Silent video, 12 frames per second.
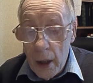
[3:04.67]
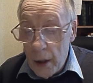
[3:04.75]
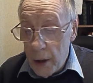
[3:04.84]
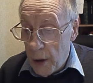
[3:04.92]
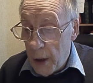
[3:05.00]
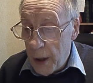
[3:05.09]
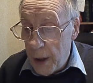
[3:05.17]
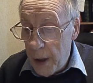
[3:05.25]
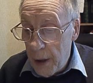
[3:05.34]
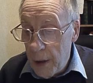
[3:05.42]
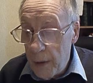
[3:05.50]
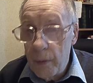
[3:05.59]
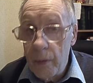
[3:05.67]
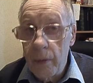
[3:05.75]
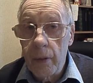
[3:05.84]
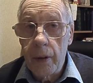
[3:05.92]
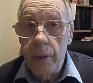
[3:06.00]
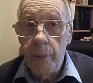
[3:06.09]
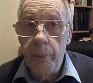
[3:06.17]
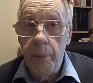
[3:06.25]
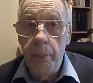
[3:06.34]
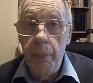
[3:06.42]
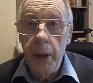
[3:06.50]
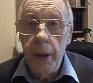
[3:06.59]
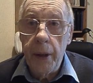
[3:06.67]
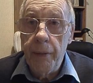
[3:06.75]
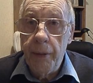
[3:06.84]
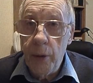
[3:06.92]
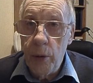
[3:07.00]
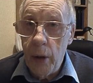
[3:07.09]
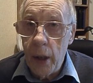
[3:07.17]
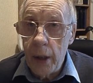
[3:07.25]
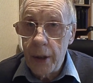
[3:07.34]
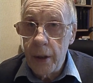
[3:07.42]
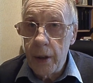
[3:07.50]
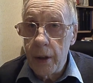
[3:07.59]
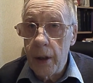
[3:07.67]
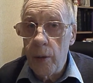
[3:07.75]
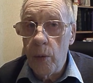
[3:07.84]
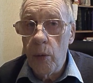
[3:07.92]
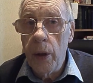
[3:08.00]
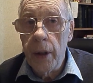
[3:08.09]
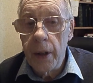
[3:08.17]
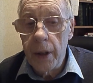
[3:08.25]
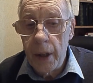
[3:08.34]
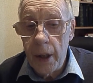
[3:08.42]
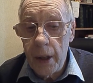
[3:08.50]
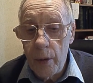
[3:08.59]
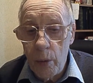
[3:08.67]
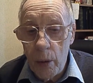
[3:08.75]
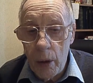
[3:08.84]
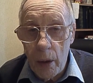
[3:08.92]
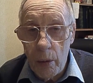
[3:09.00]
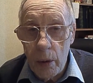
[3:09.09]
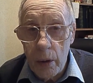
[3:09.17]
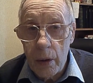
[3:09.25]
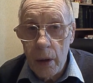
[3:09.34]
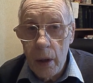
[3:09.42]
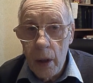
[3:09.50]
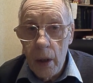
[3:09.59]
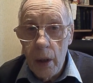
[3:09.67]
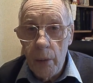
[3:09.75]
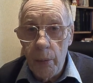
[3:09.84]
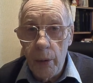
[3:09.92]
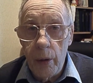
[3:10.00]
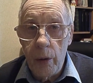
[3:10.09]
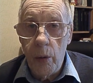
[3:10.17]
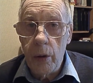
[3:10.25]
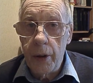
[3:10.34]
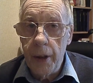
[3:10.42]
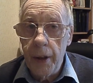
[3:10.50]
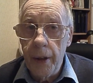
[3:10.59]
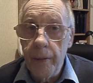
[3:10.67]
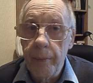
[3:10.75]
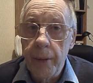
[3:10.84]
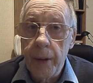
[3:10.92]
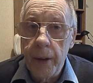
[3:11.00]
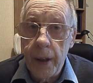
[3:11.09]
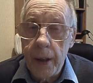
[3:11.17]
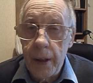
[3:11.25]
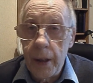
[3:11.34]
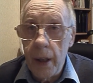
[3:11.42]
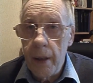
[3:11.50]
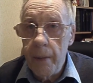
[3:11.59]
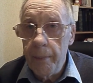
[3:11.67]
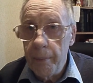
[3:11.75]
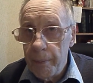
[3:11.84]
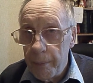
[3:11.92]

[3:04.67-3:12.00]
So I'd picked a few grasses at Winterset, where I was bird watching at that time.